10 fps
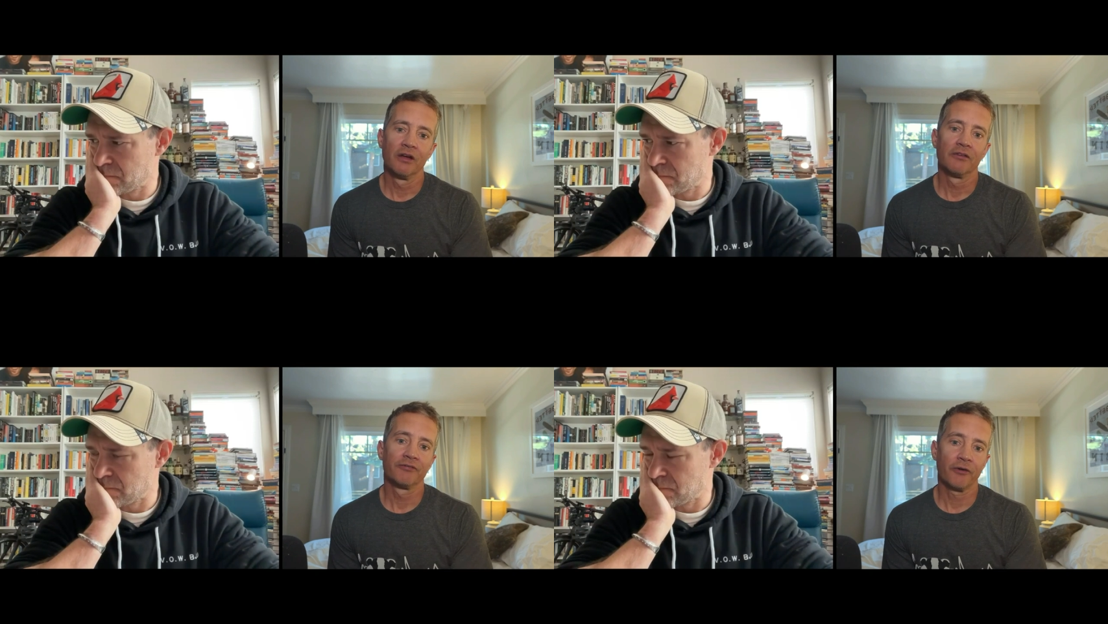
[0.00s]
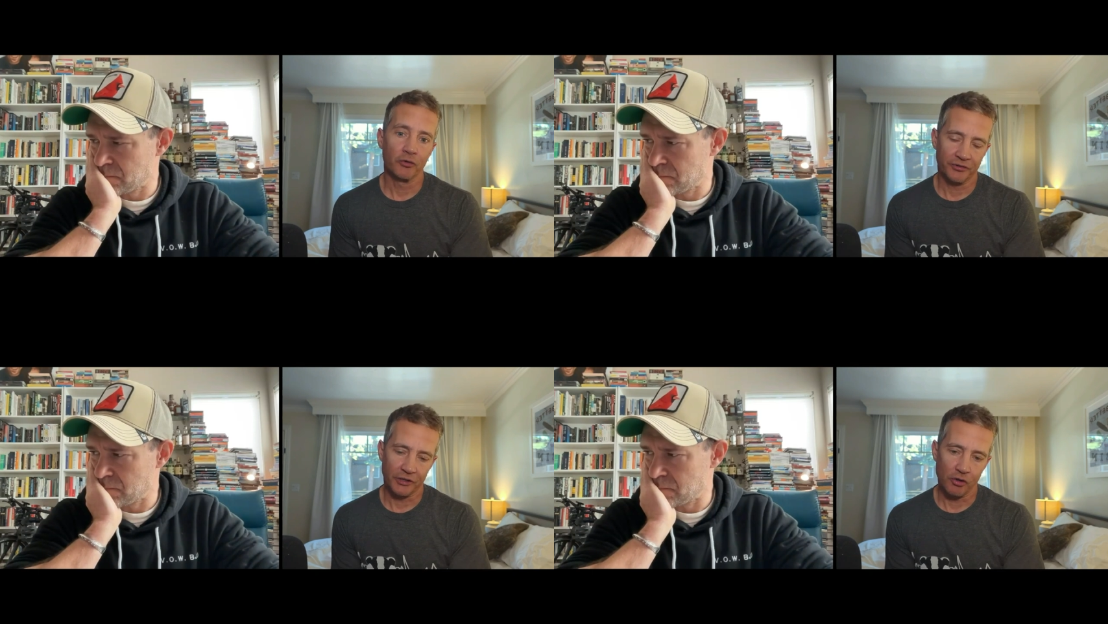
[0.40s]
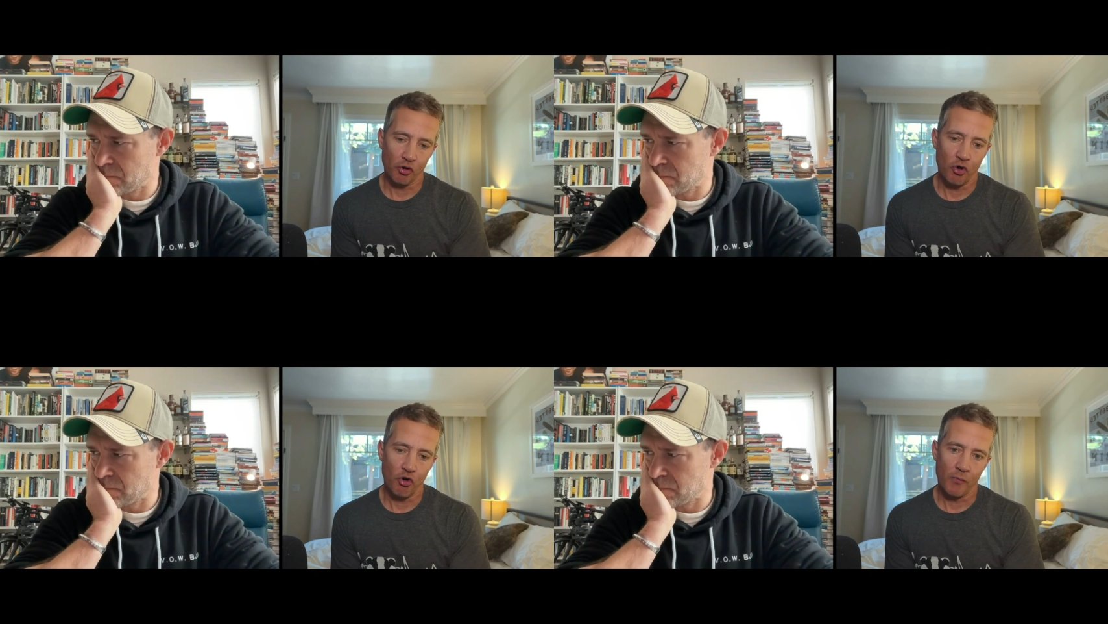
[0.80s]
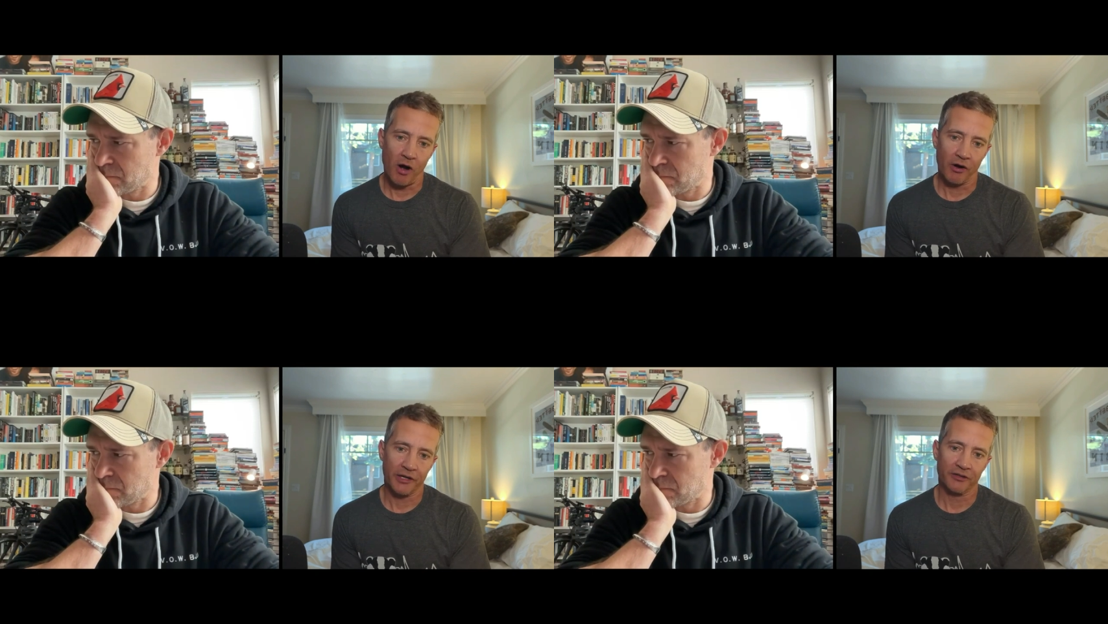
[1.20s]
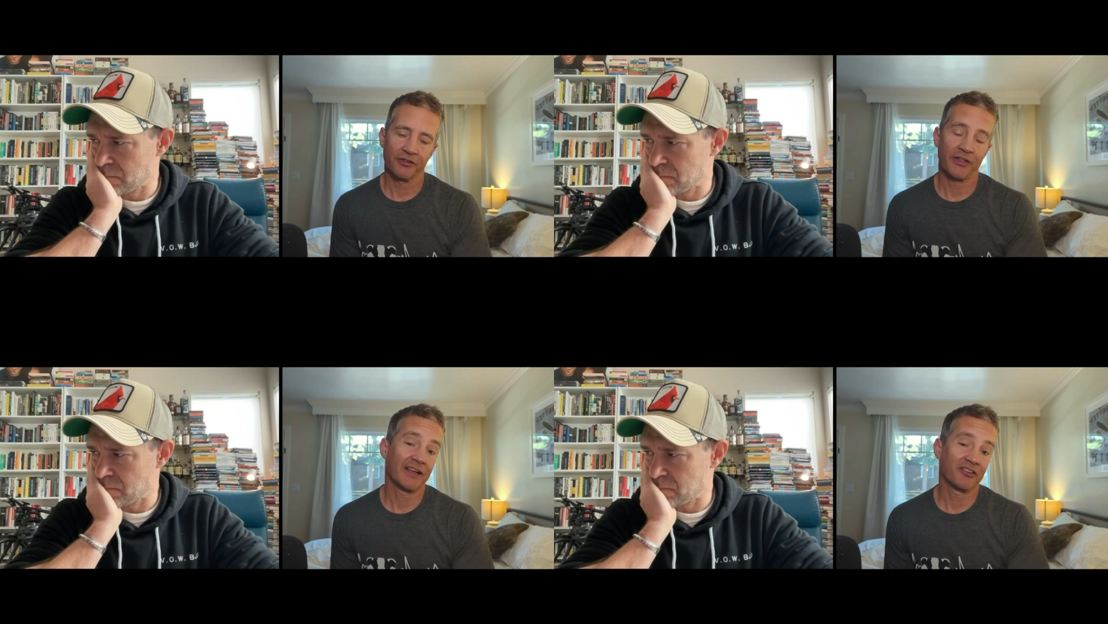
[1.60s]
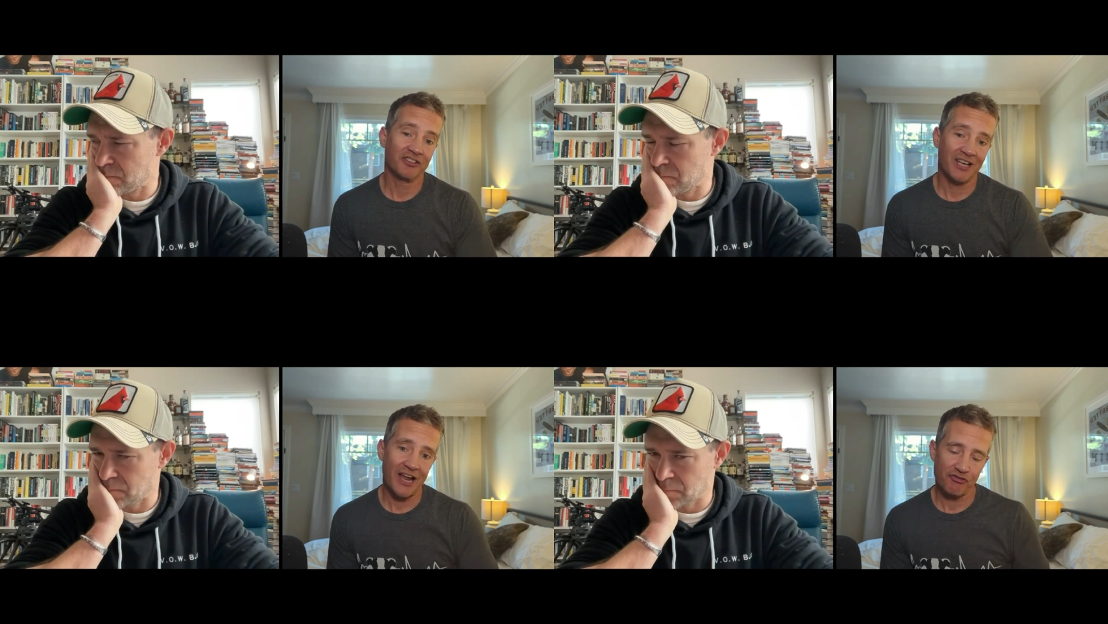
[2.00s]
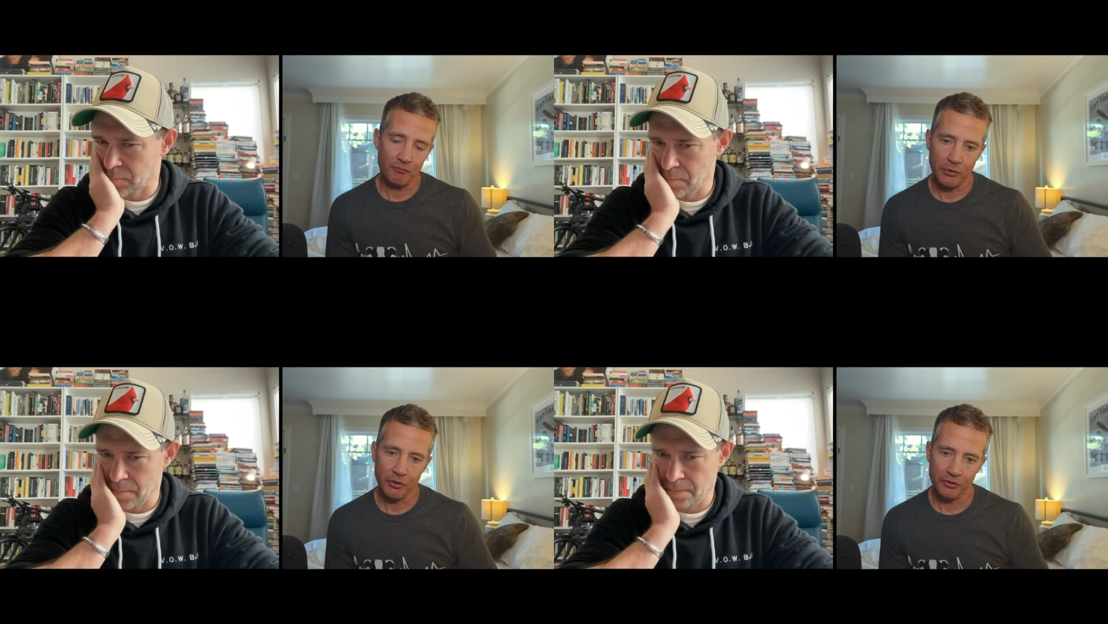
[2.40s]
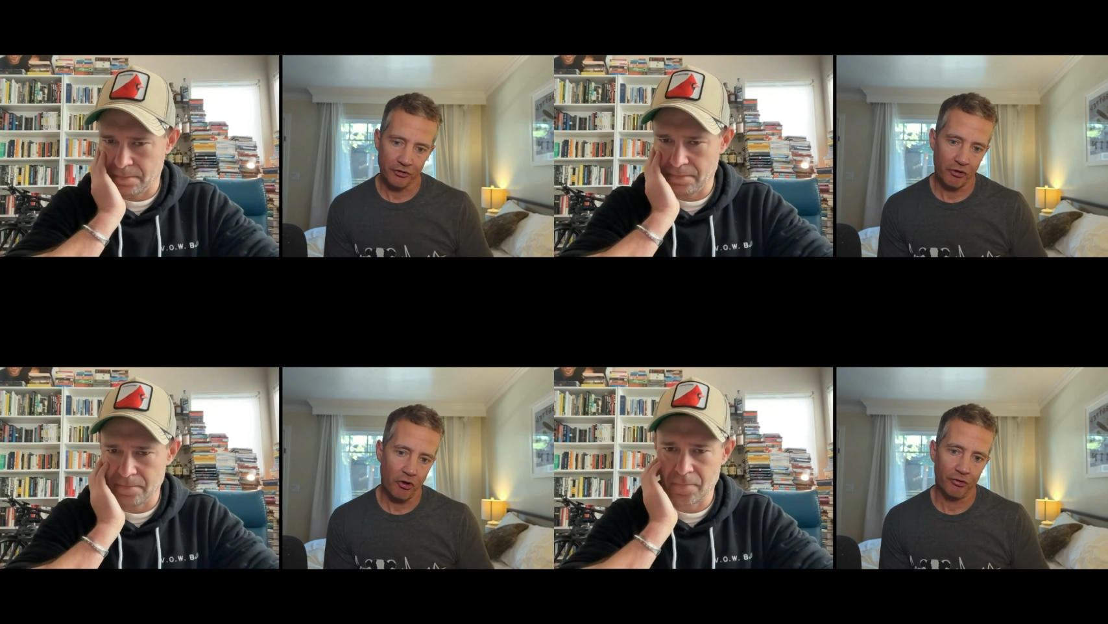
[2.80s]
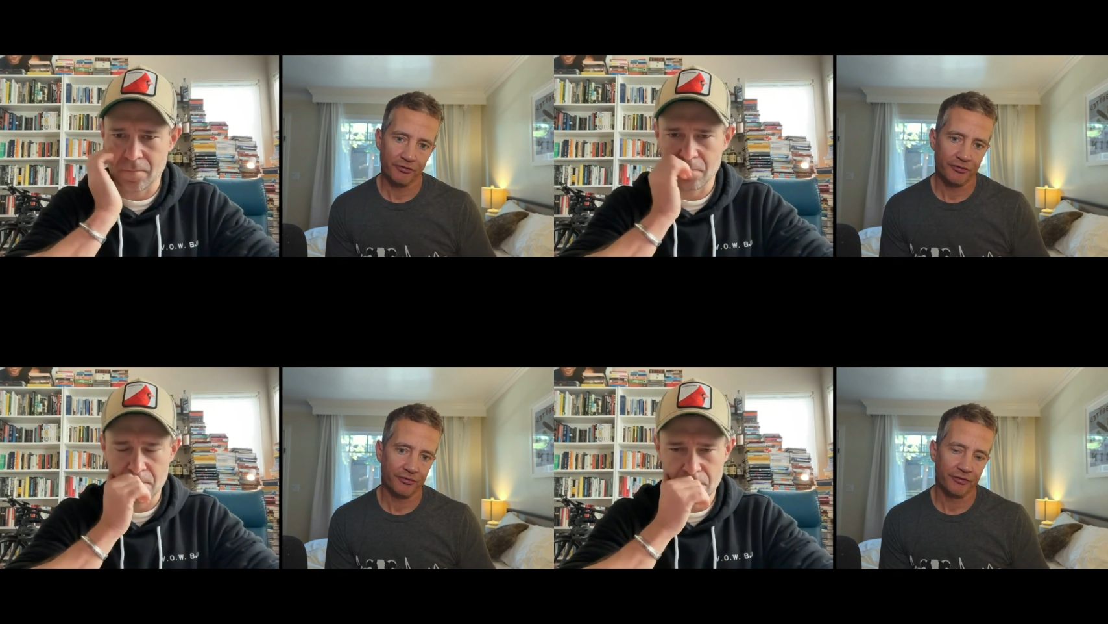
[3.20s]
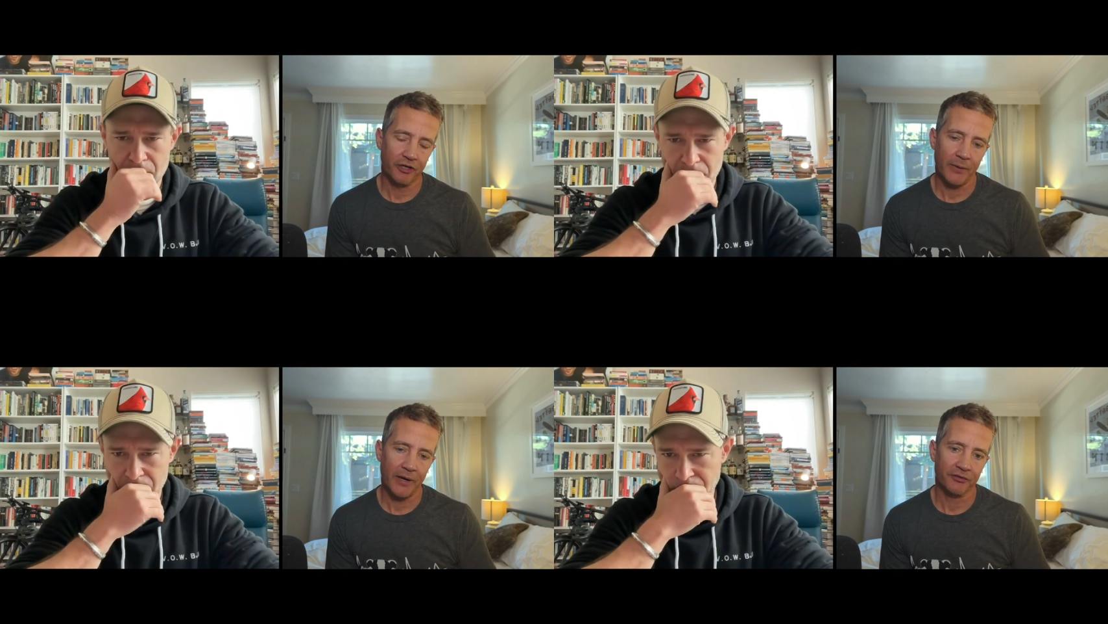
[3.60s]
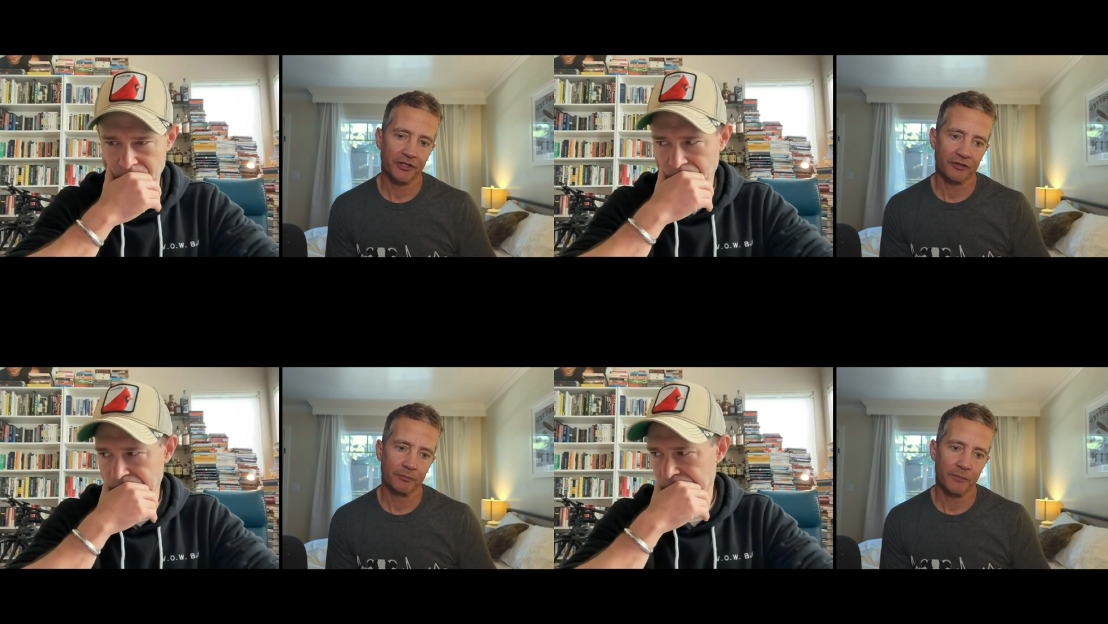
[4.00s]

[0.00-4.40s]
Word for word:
Speaker 1: focusing on core markets. They slash and burned costs about 6